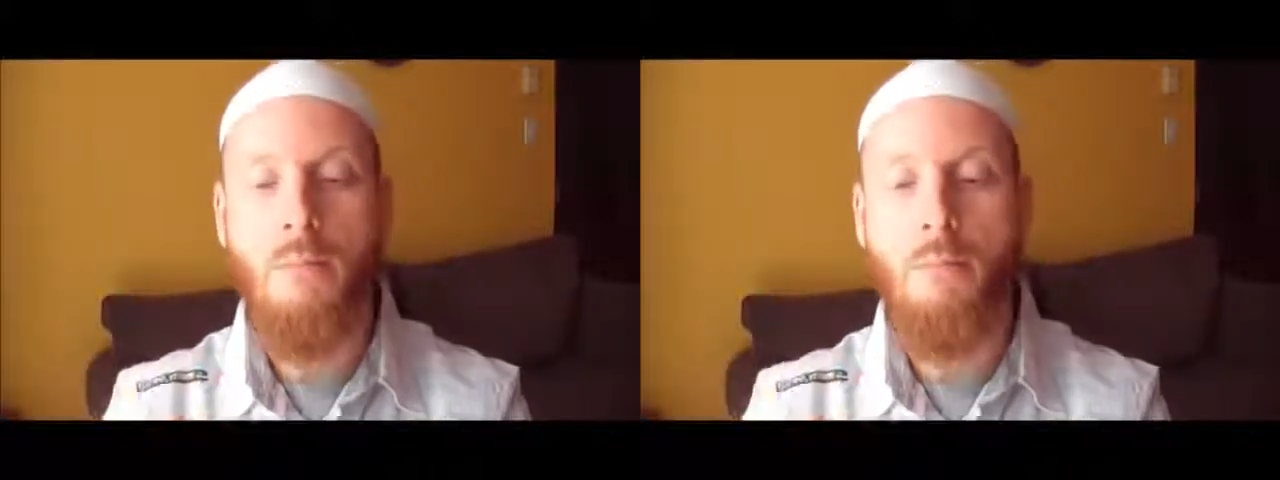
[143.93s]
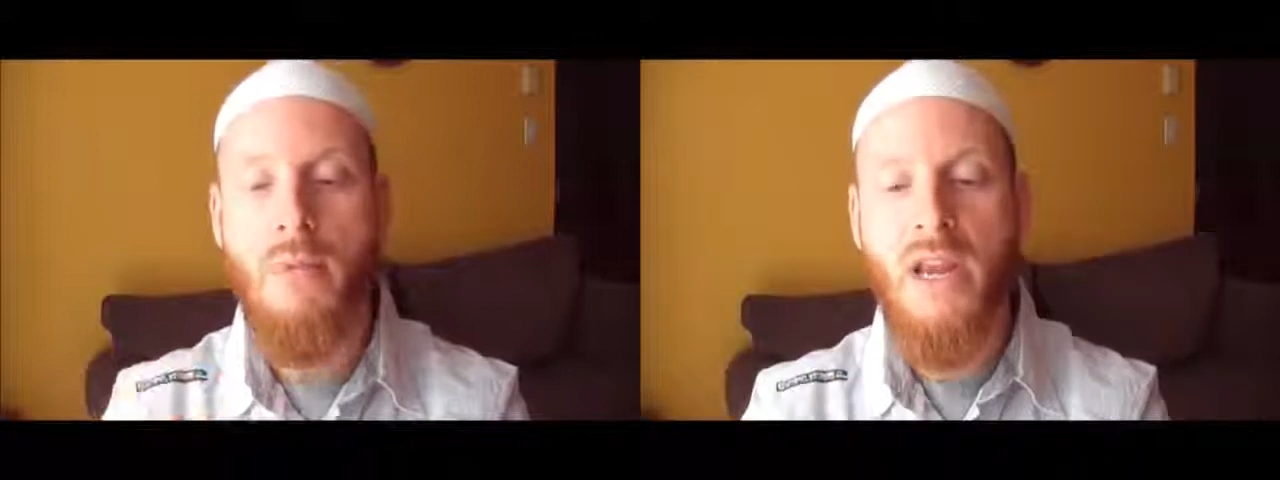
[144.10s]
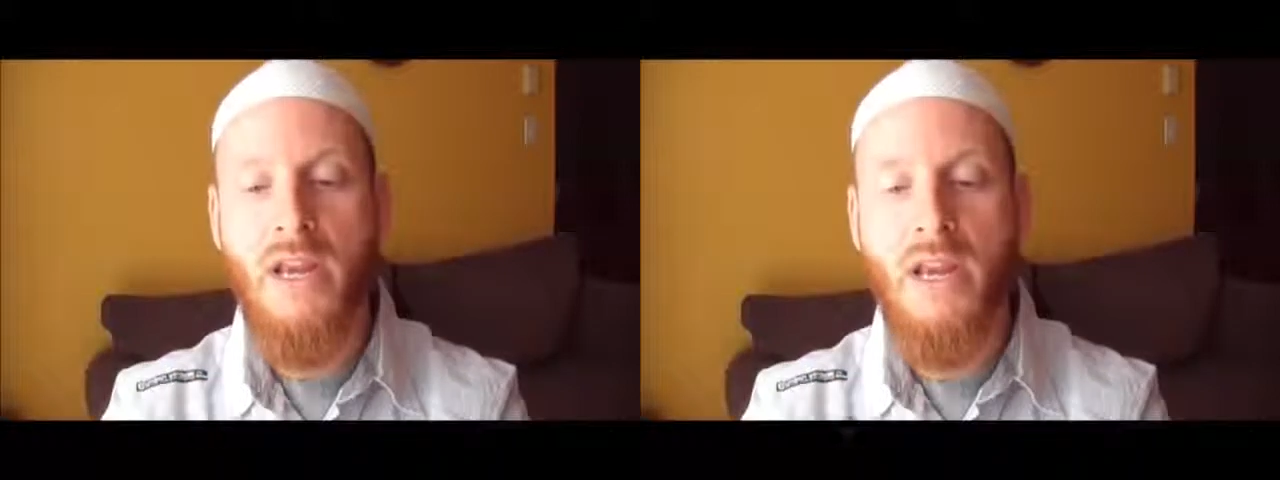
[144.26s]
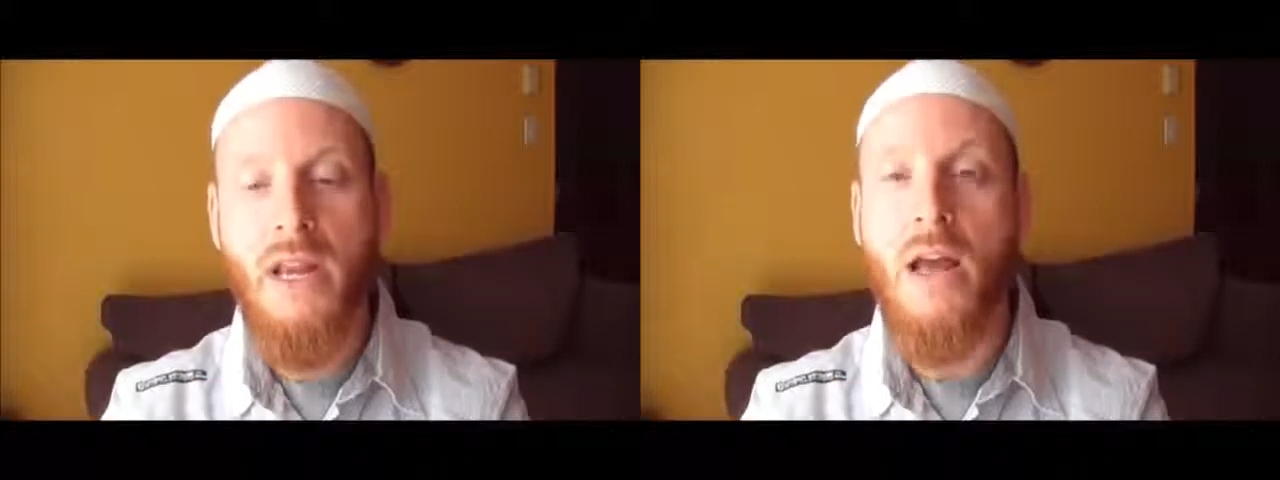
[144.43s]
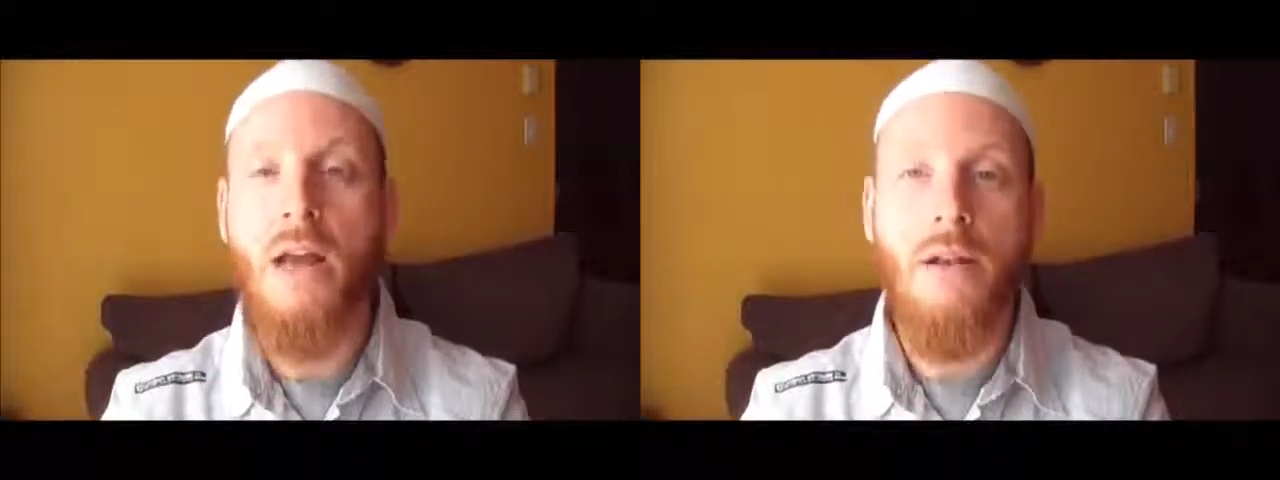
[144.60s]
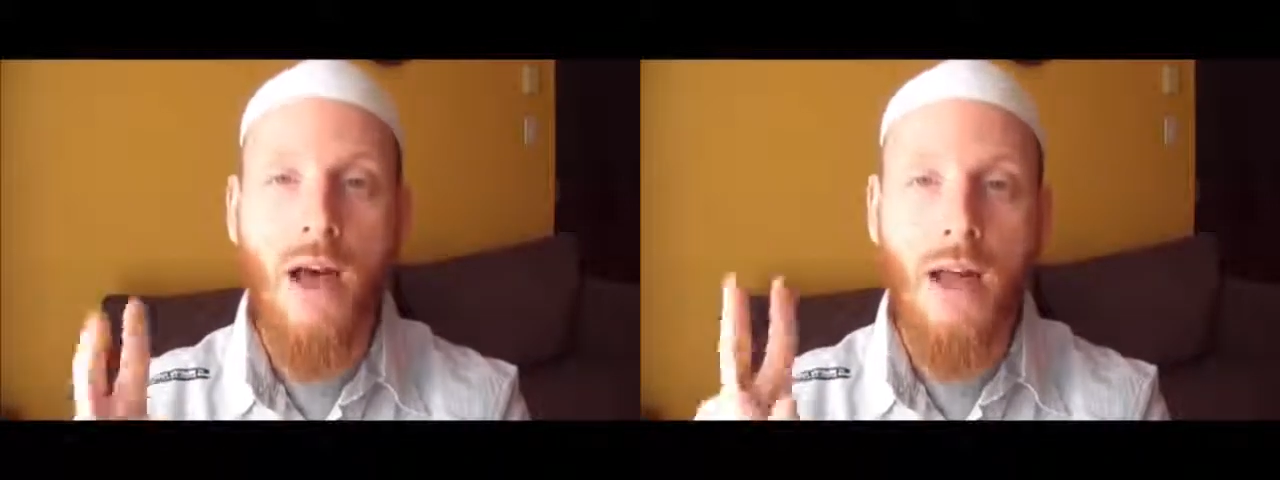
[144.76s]

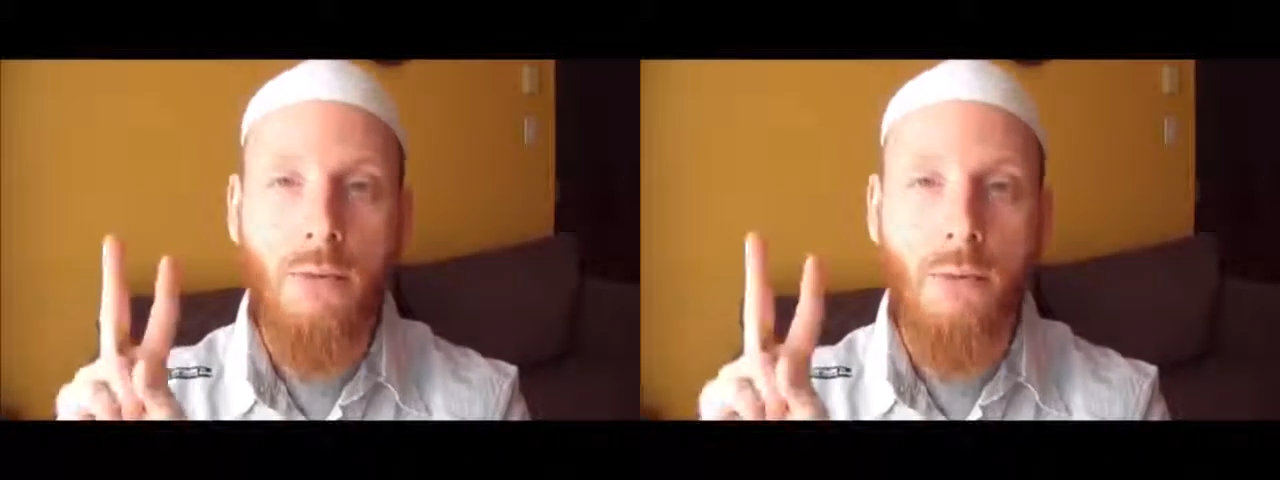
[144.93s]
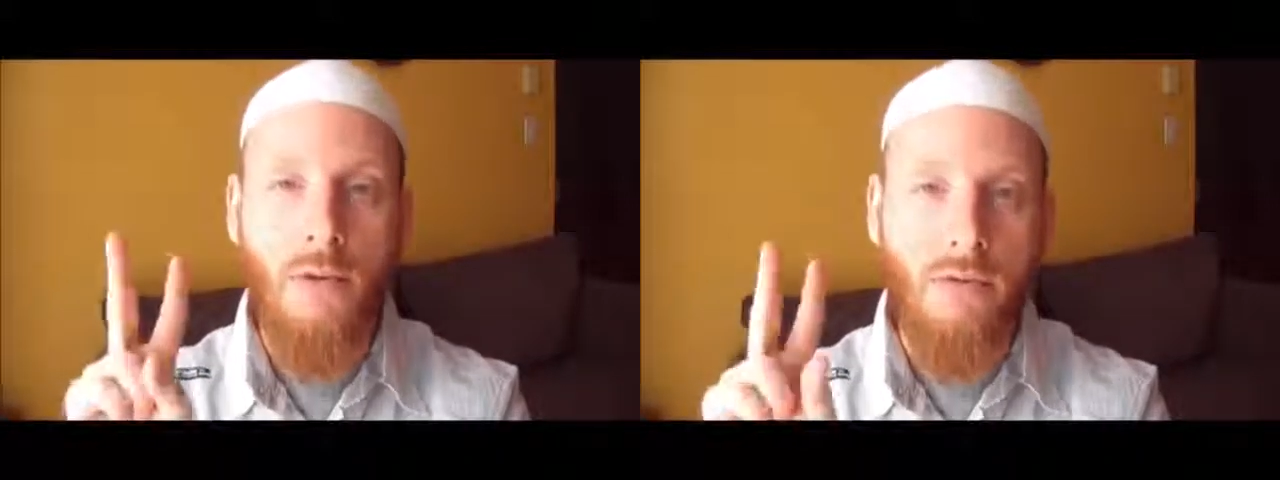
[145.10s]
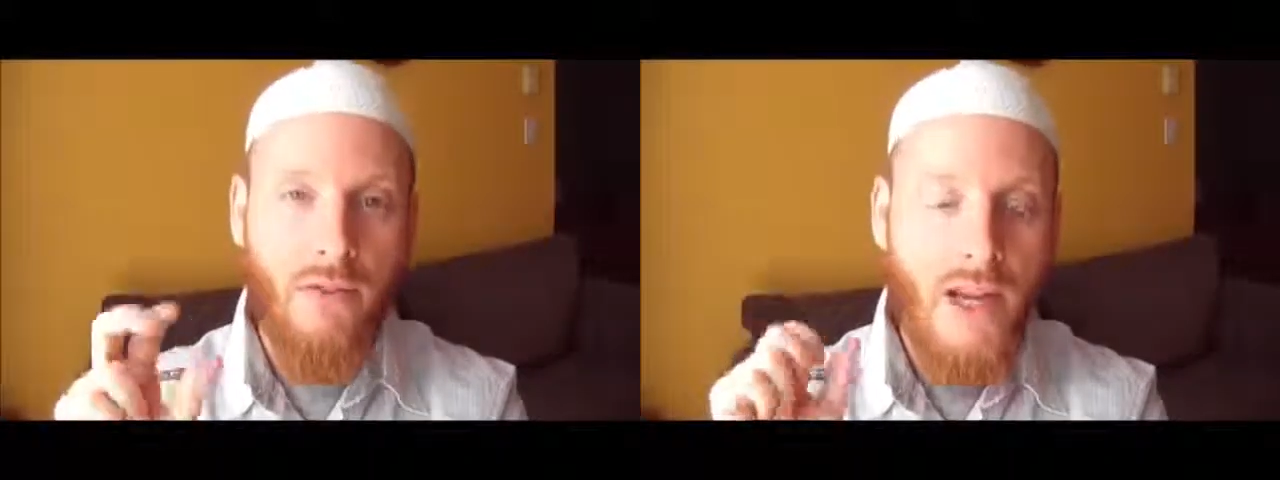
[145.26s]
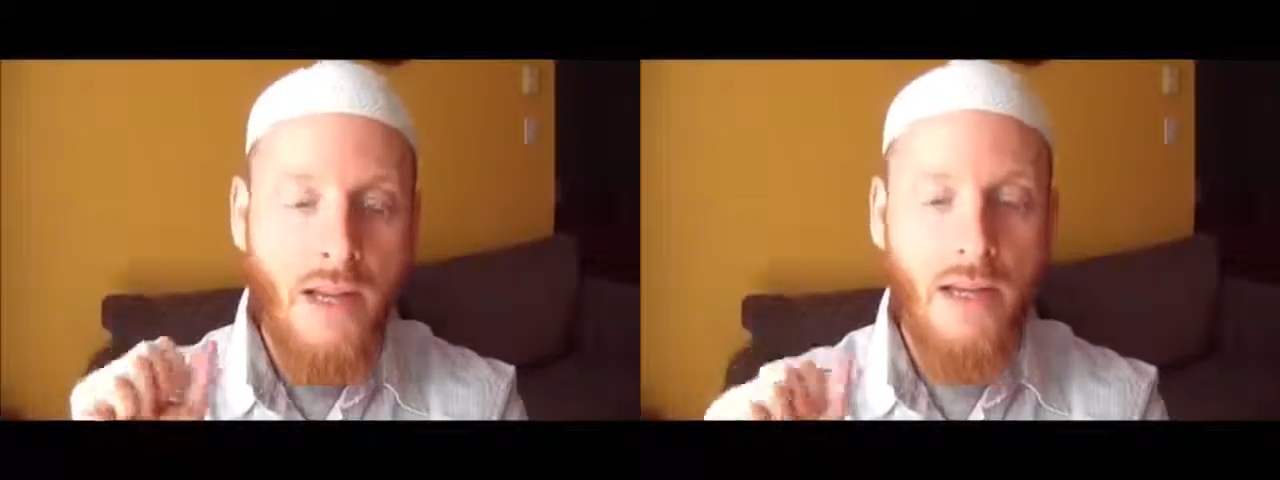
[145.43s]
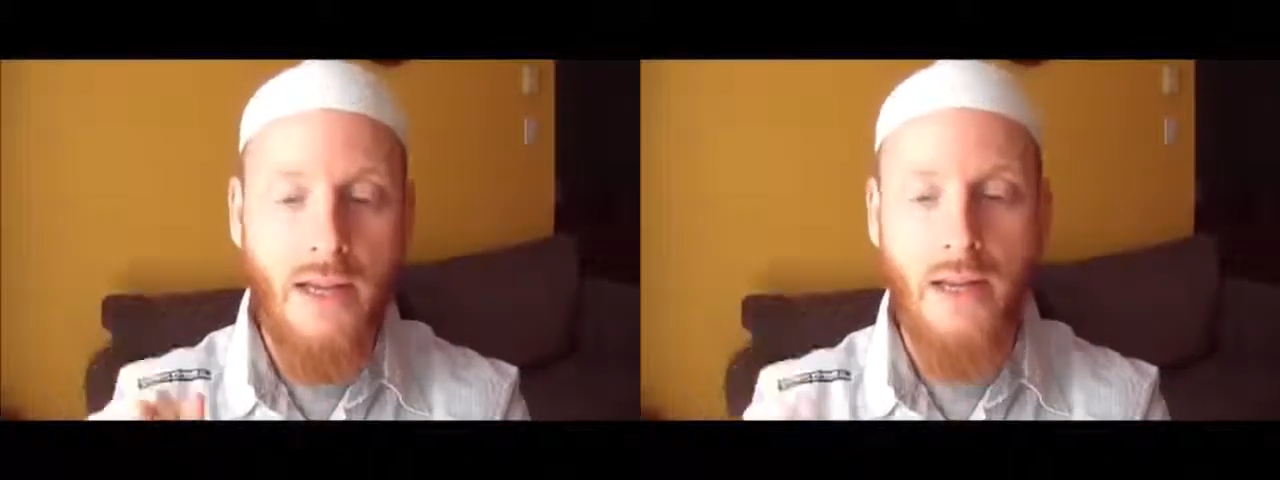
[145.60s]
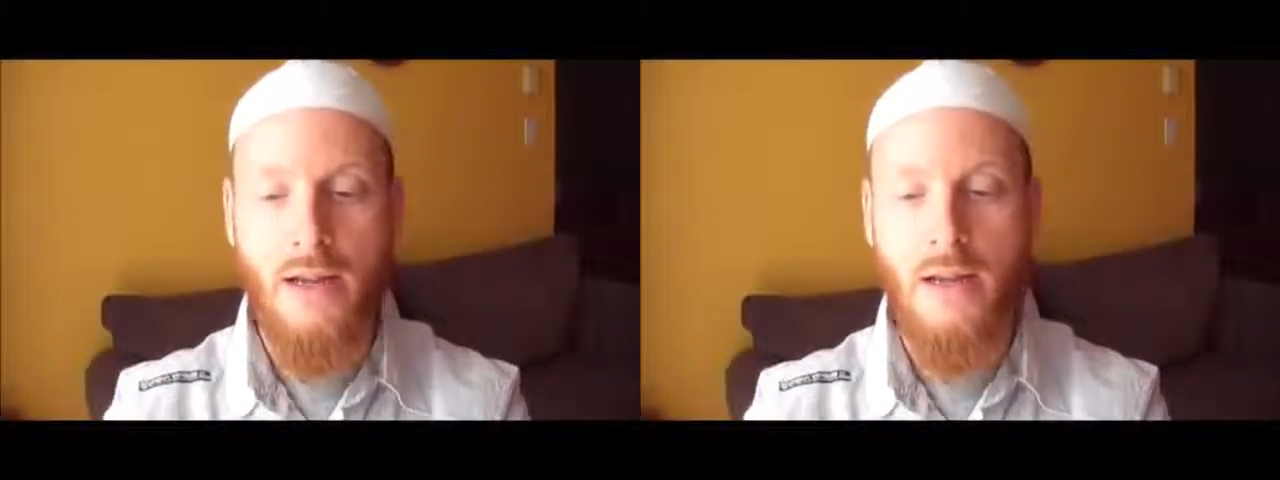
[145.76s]
meaning not
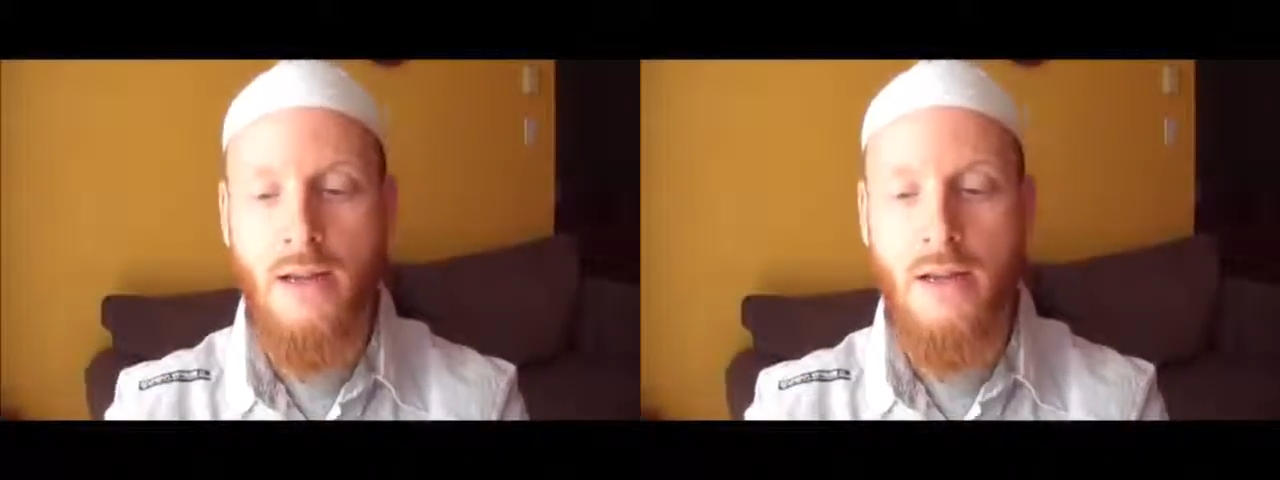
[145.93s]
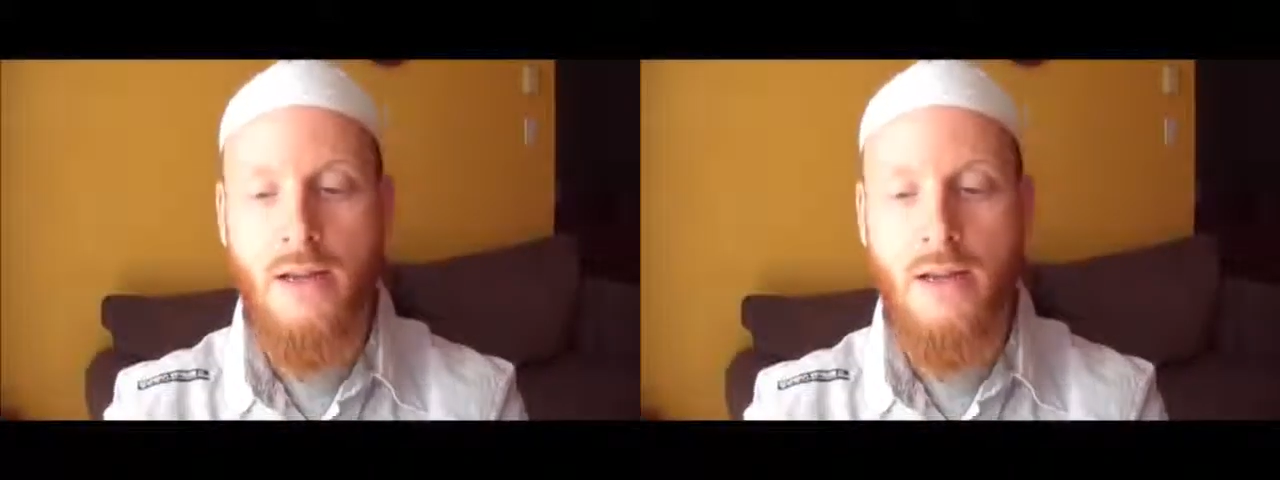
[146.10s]
revealing,